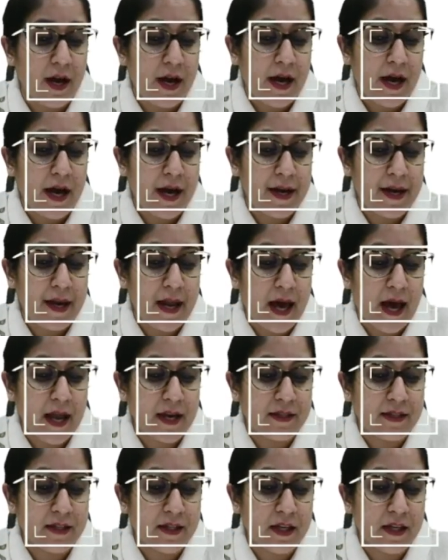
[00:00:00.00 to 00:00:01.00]

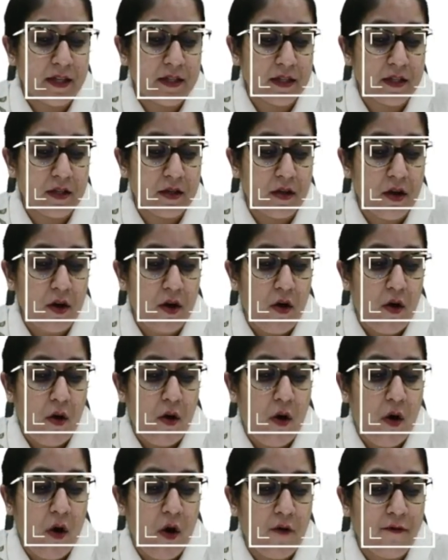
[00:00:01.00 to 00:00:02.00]
analysis
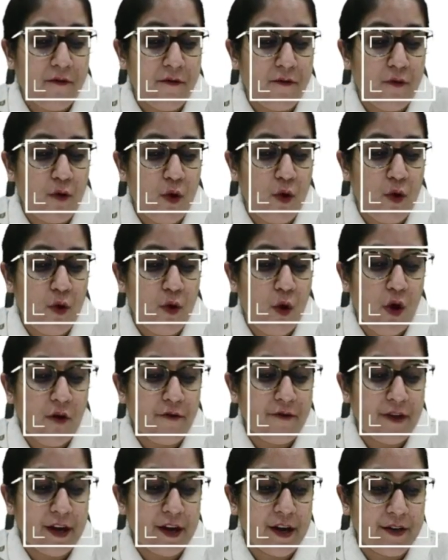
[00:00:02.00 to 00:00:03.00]
of
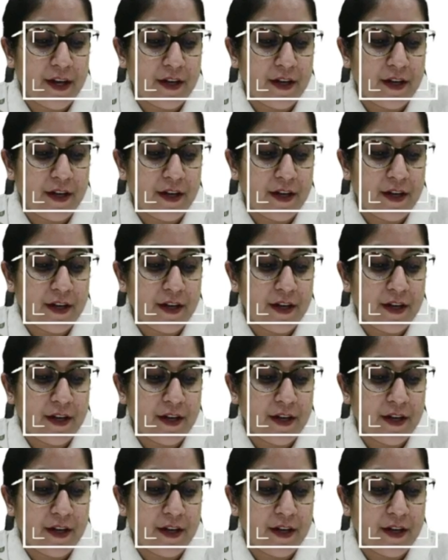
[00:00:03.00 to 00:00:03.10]
covariance,